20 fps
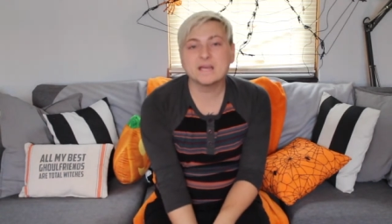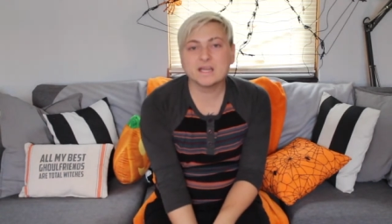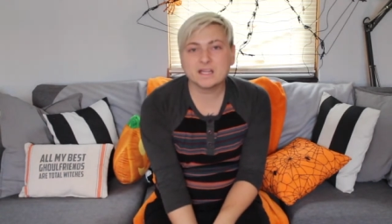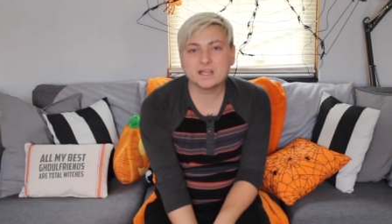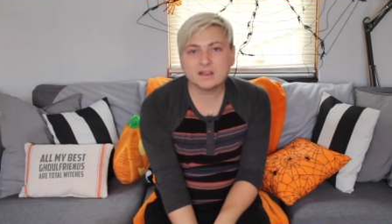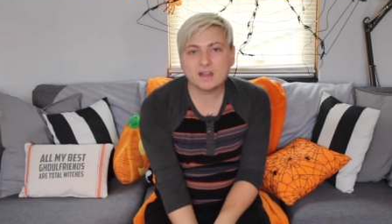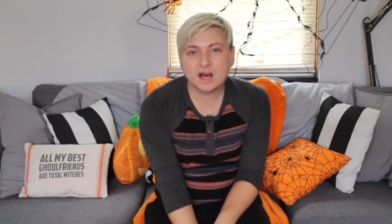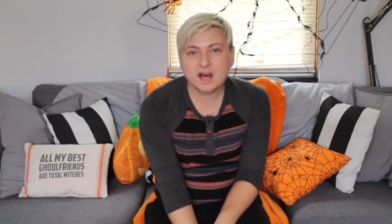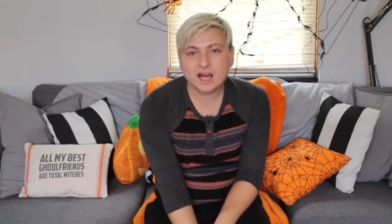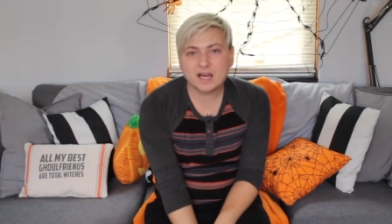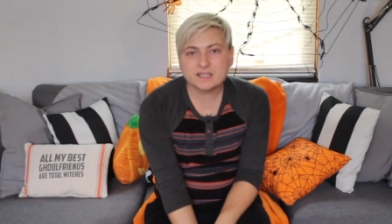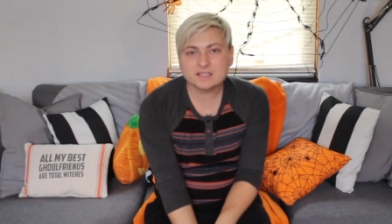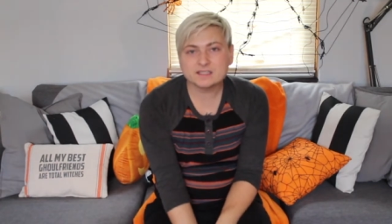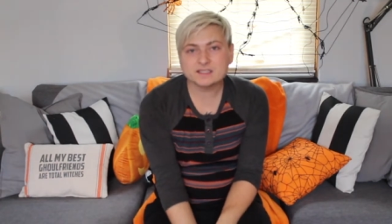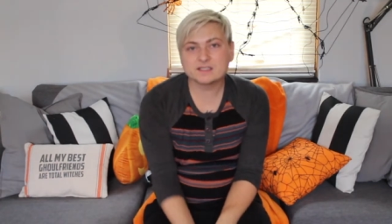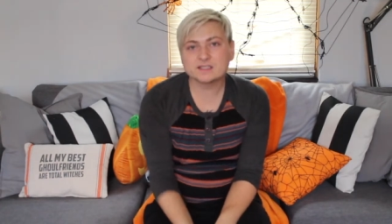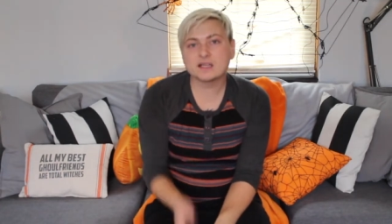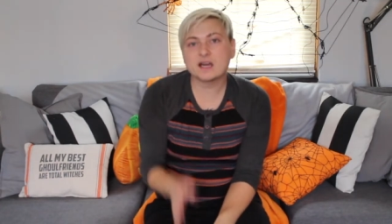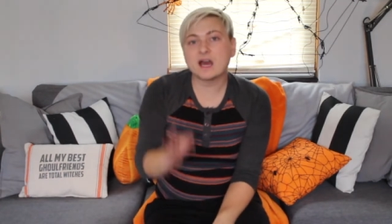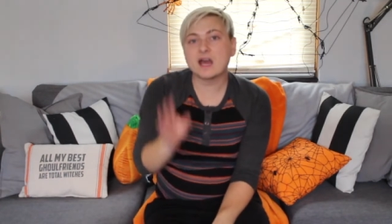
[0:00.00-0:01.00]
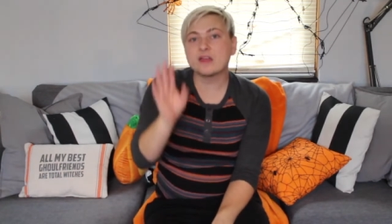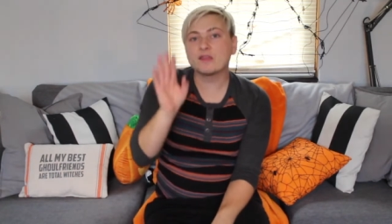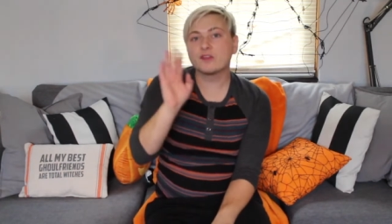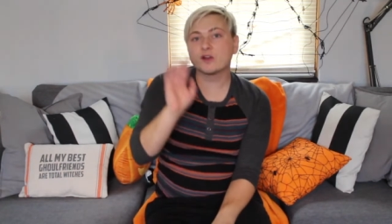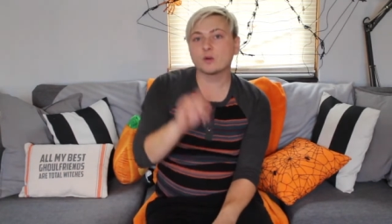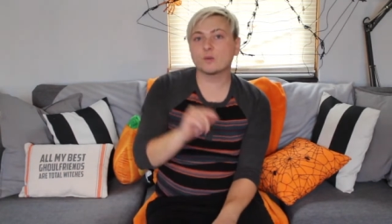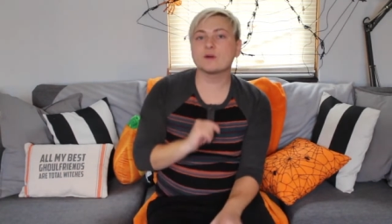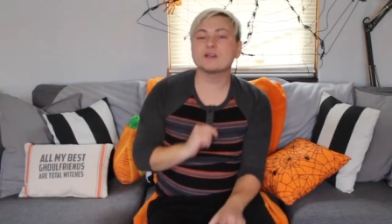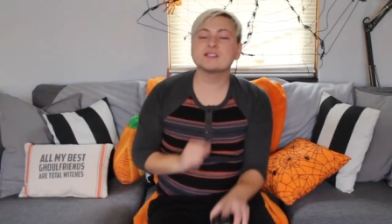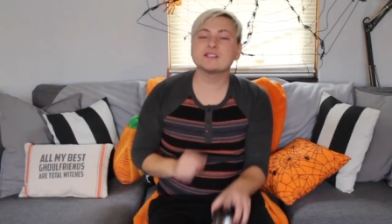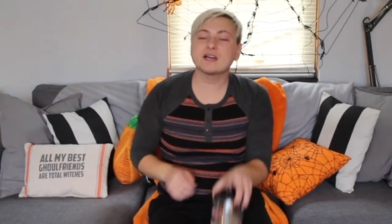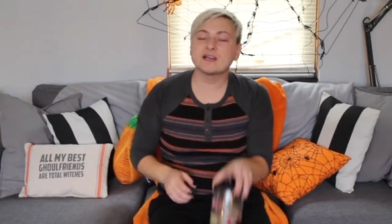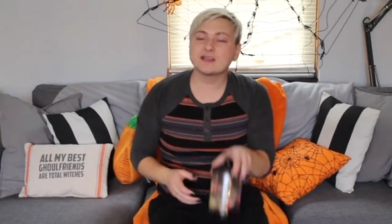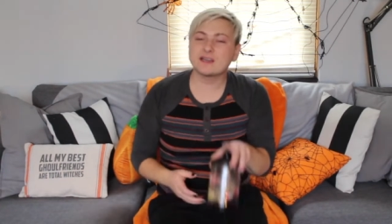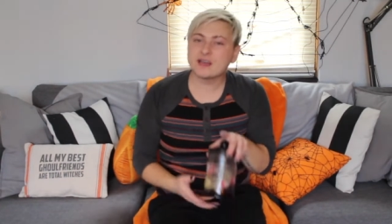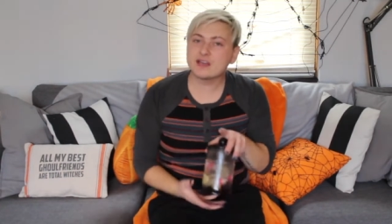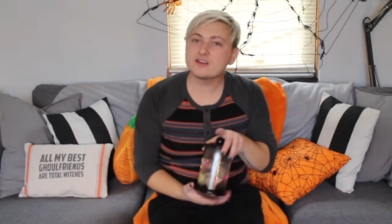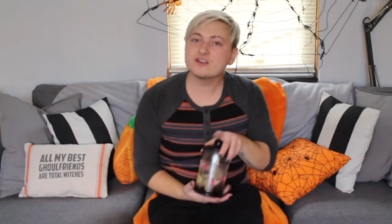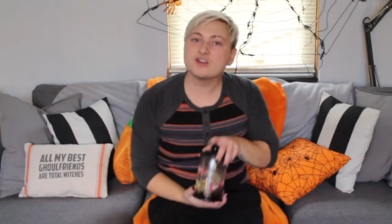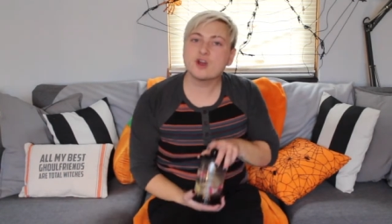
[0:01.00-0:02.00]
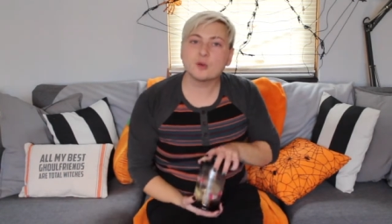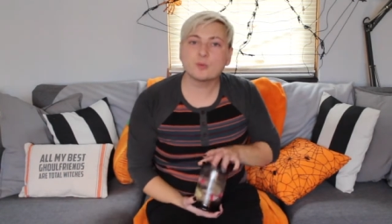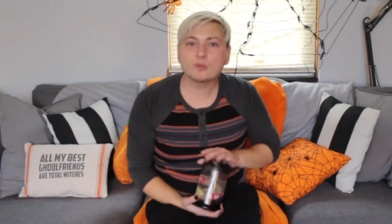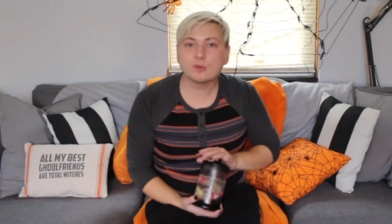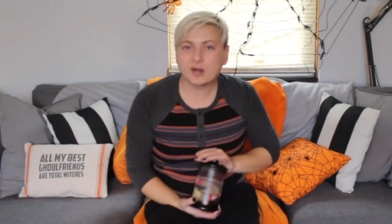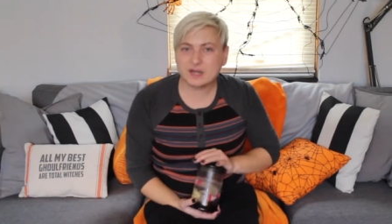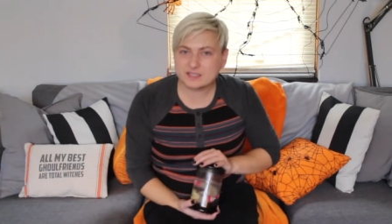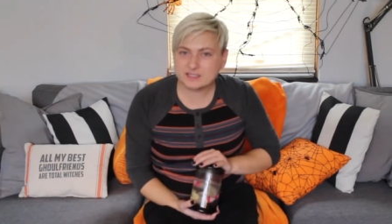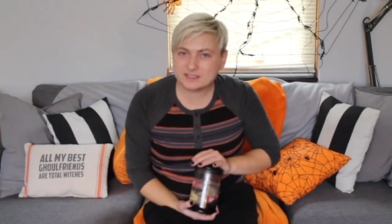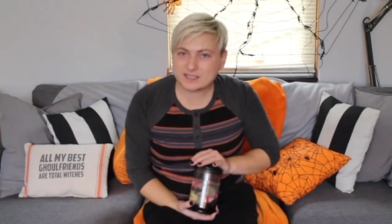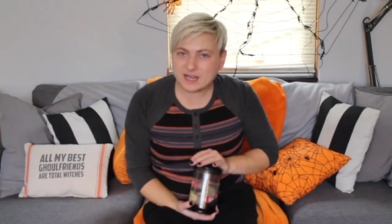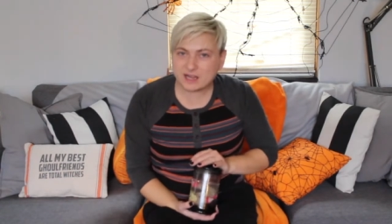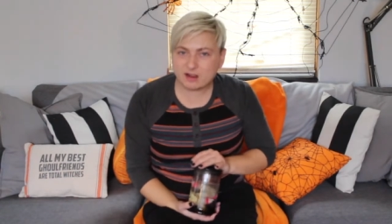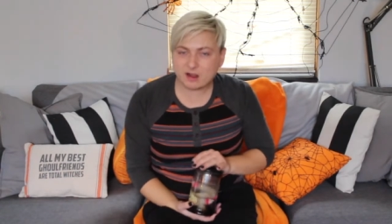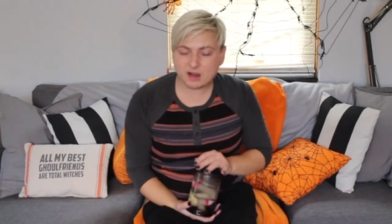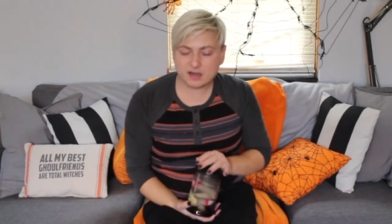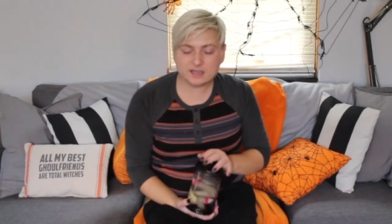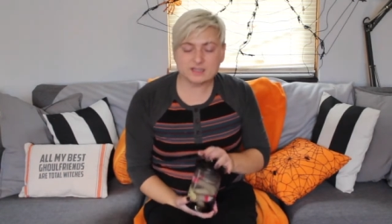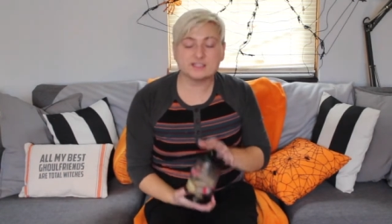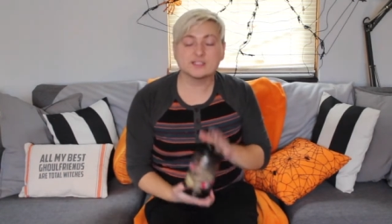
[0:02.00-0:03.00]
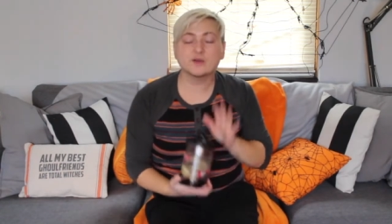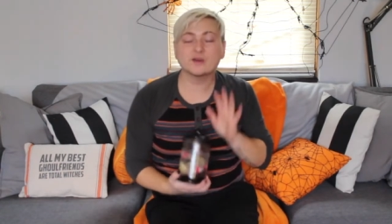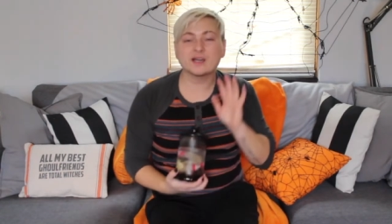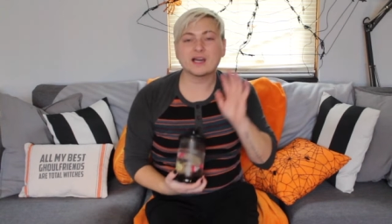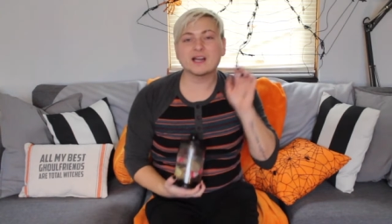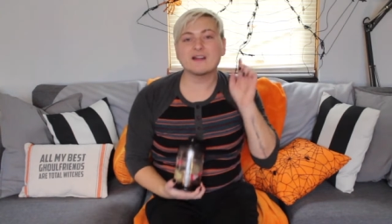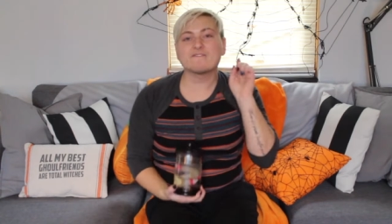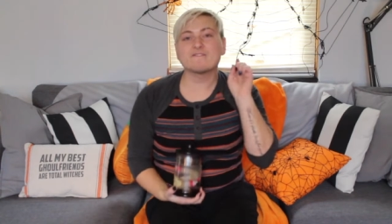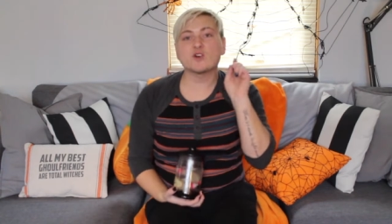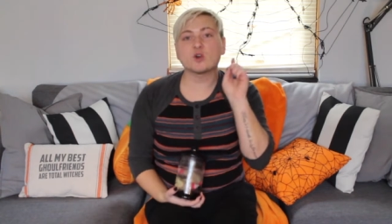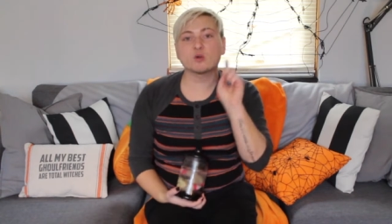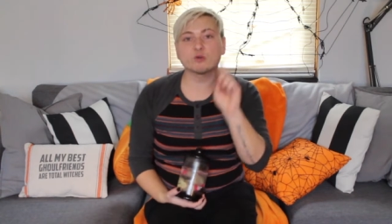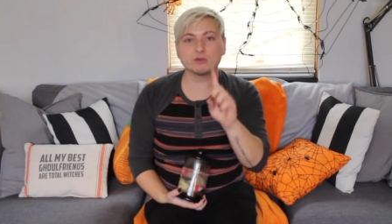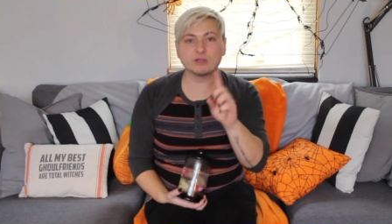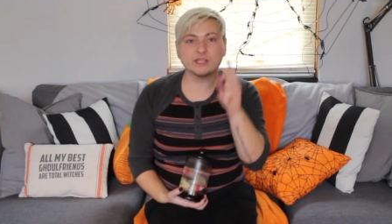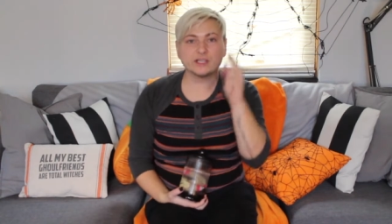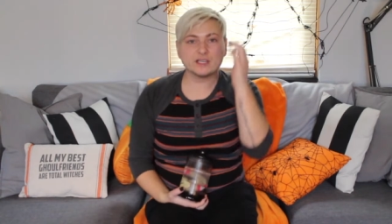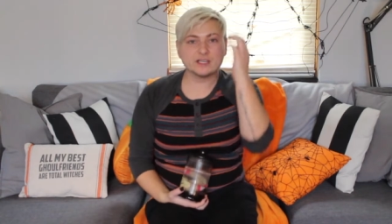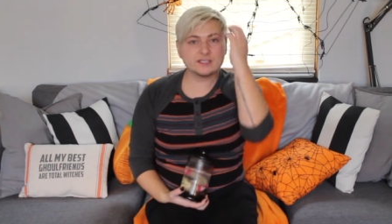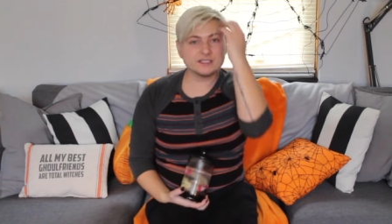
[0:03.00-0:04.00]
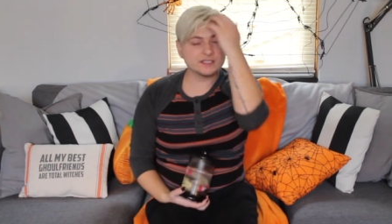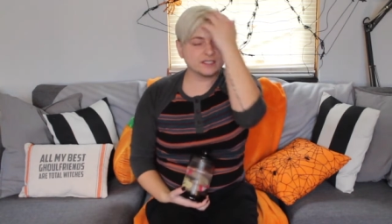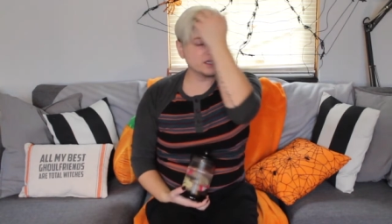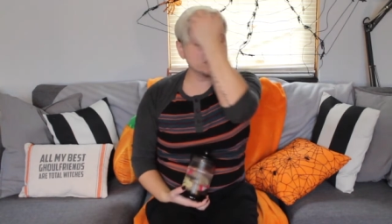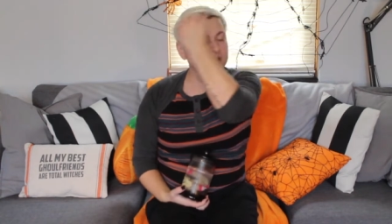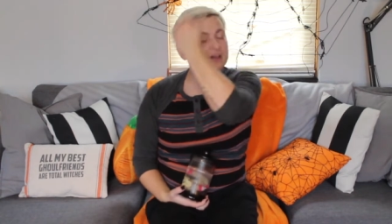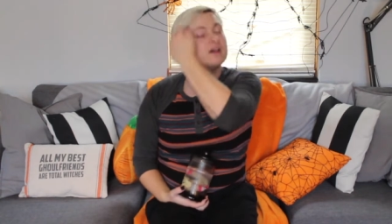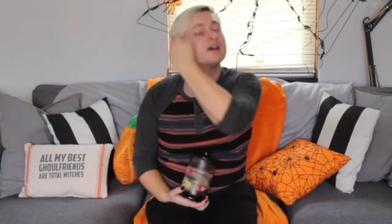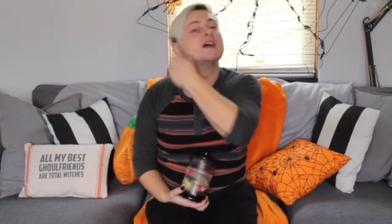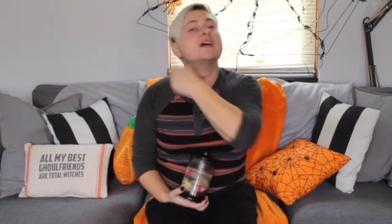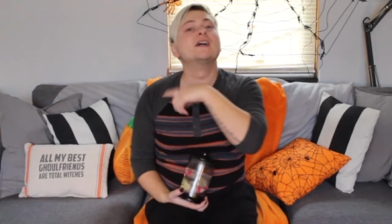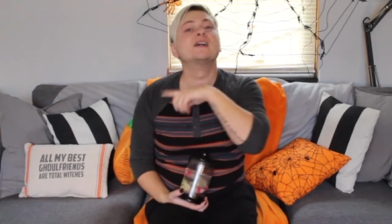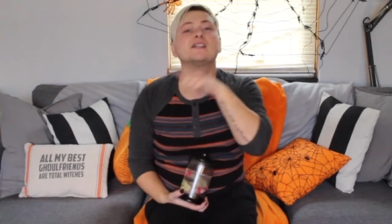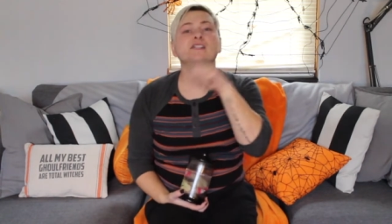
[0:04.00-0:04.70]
Big Lots. There was, again, no price tag on it, so I got it for a really good deal.